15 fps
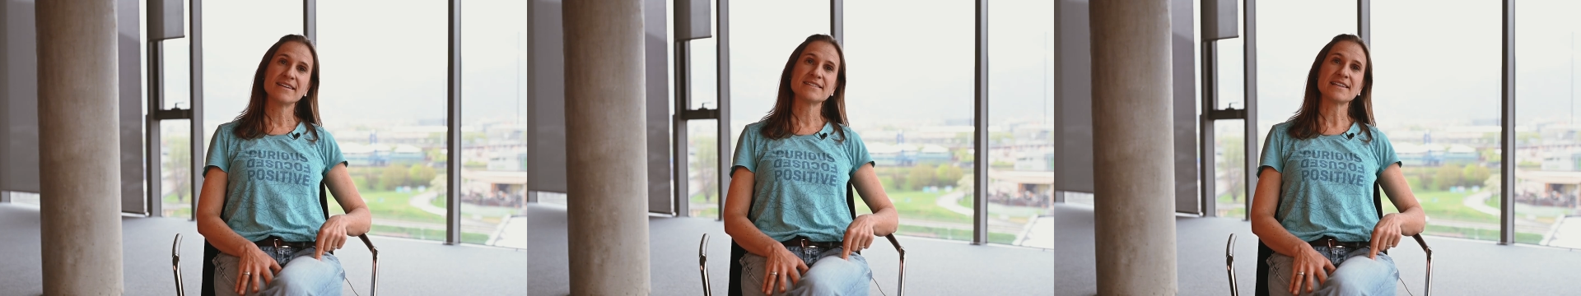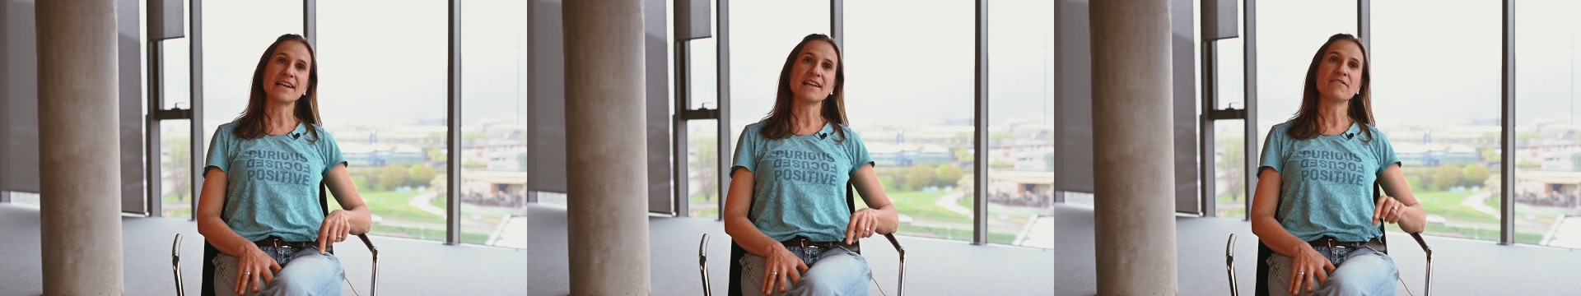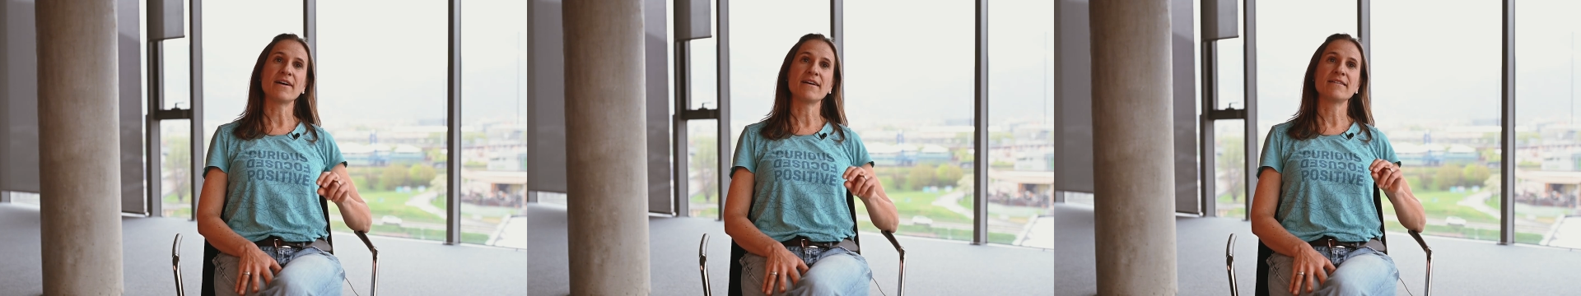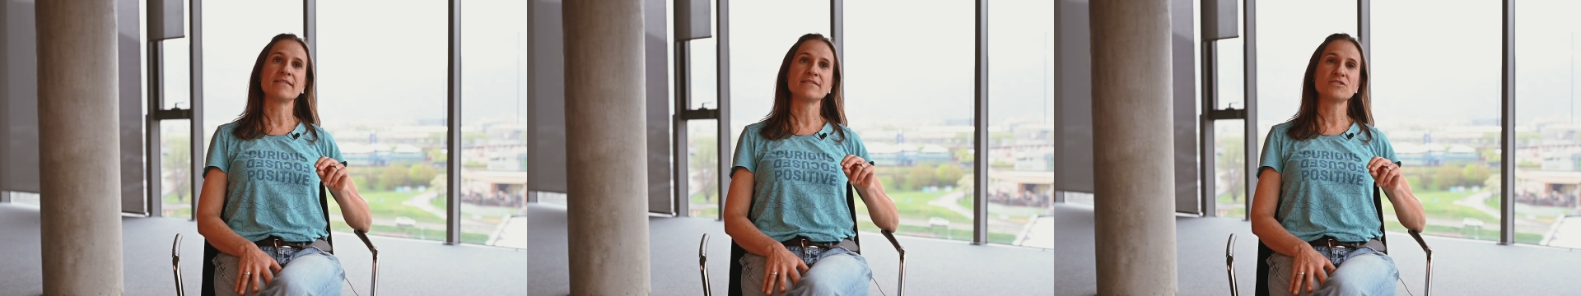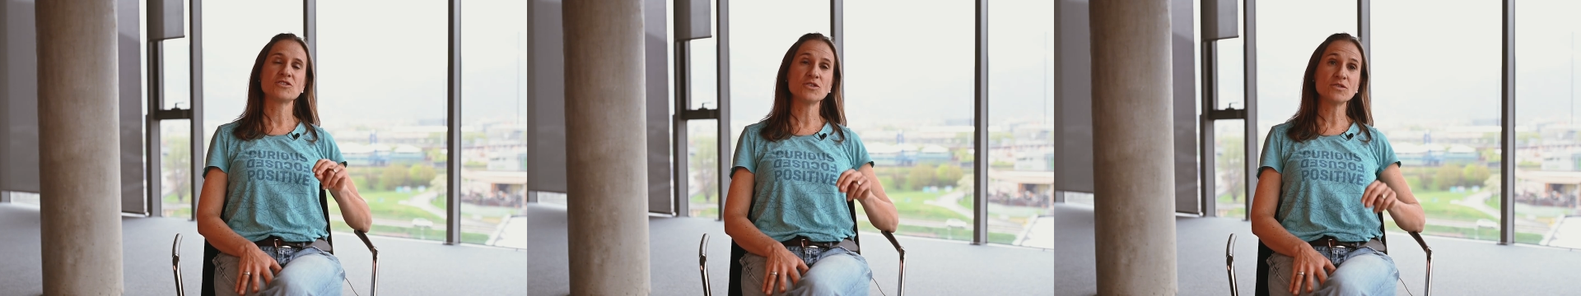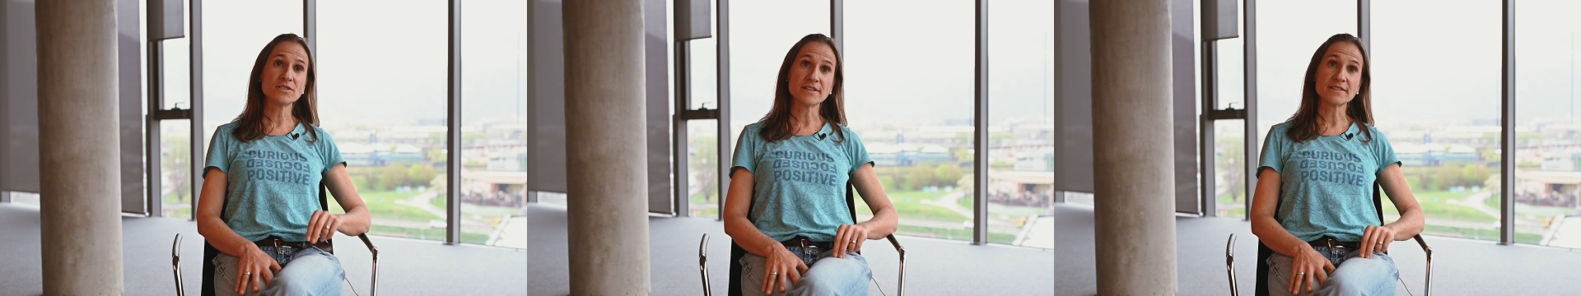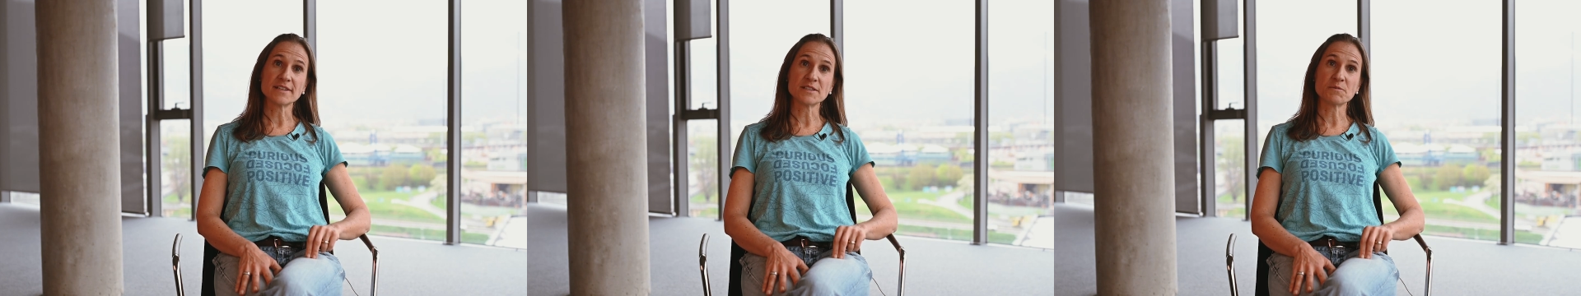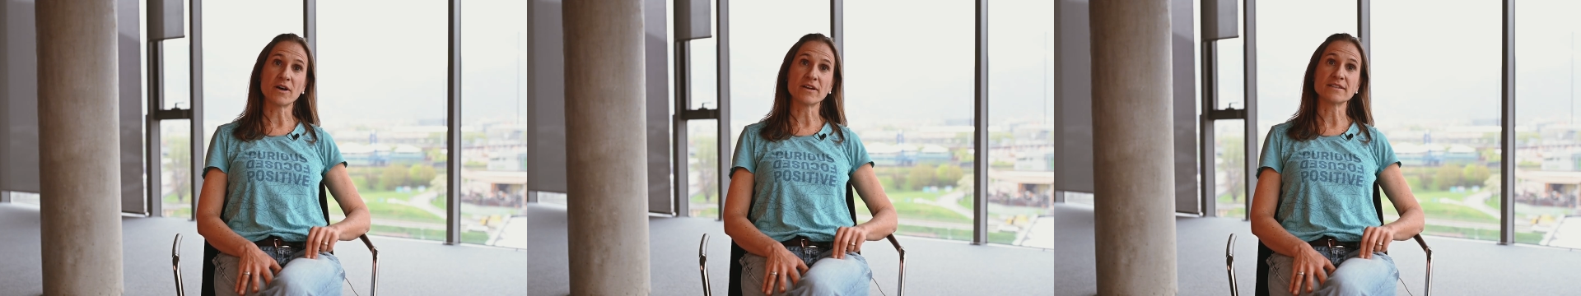Salewa chooses
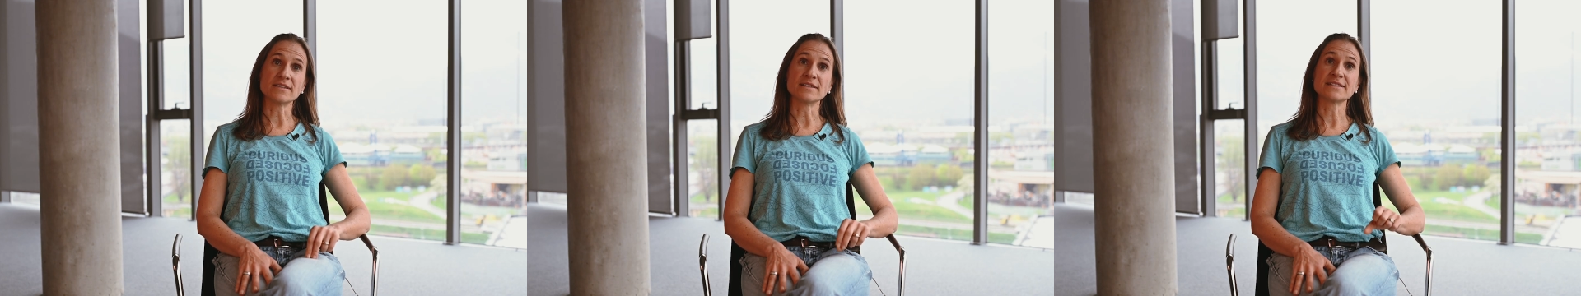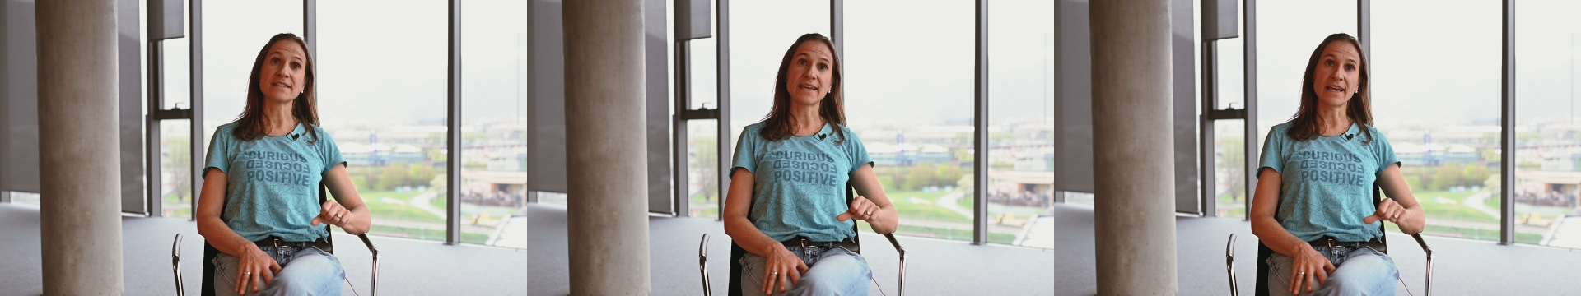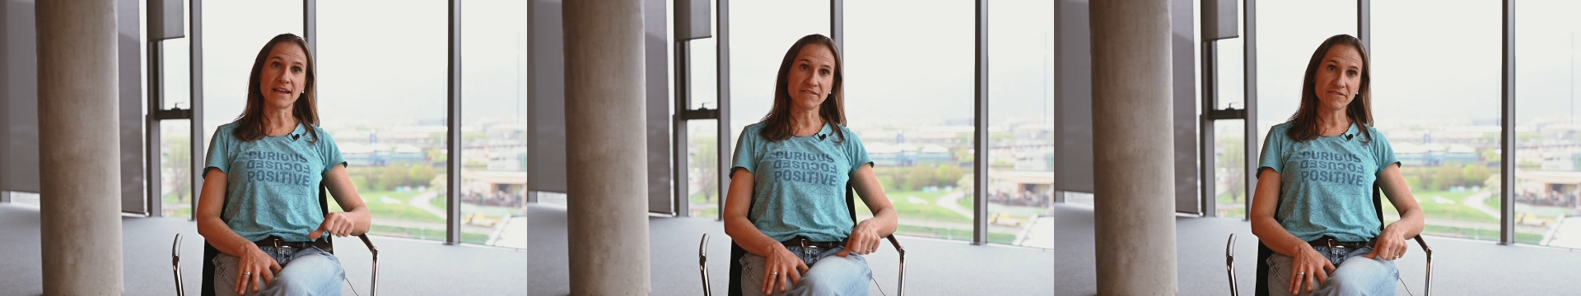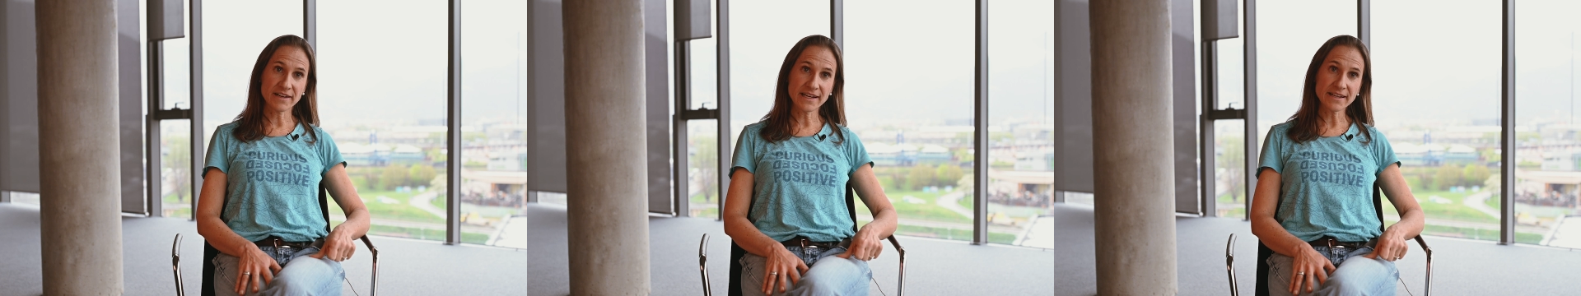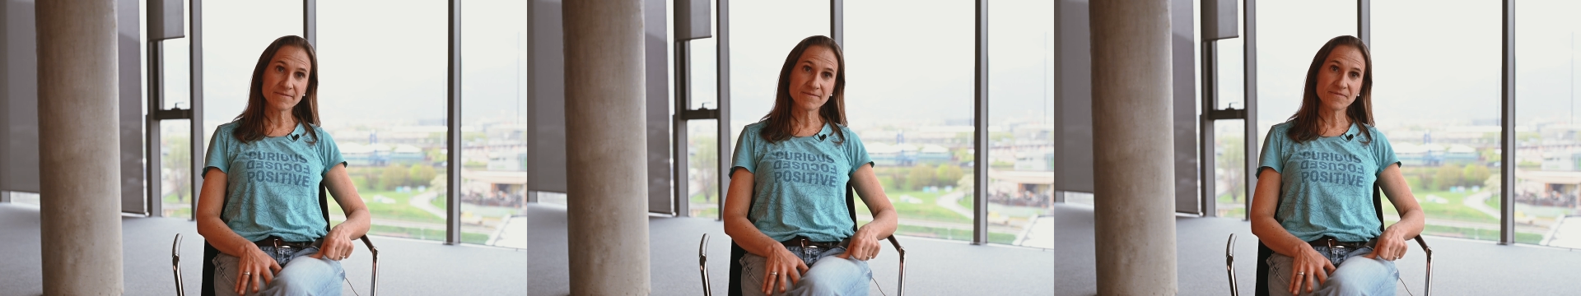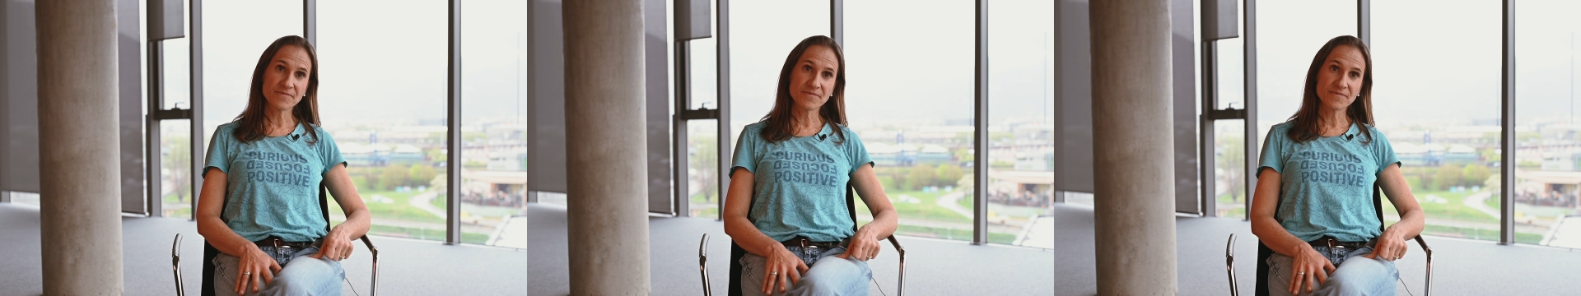its partners carefully,